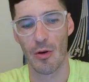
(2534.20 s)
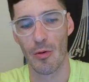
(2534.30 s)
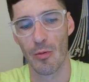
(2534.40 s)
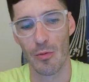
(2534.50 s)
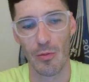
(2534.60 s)

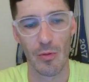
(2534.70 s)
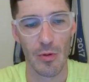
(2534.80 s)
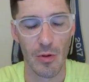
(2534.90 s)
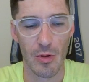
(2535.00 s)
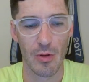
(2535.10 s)
Oh.
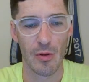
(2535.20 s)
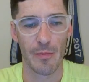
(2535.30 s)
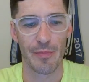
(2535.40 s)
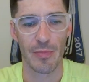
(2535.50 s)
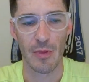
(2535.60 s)

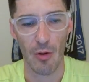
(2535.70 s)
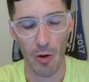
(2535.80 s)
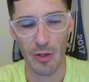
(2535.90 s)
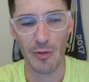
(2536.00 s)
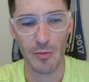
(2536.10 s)

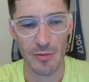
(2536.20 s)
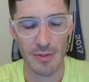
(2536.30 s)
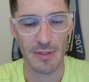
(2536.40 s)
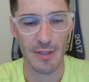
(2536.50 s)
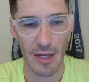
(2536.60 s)
Argue's
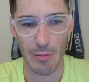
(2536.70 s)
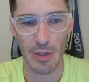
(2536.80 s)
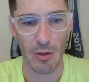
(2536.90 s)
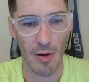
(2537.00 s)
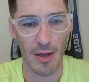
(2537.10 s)
gotta be
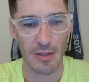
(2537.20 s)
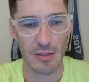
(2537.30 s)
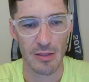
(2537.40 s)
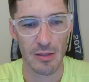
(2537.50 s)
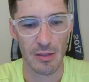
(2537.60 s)

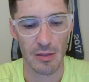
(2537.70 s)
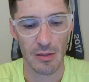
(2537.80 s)
correct.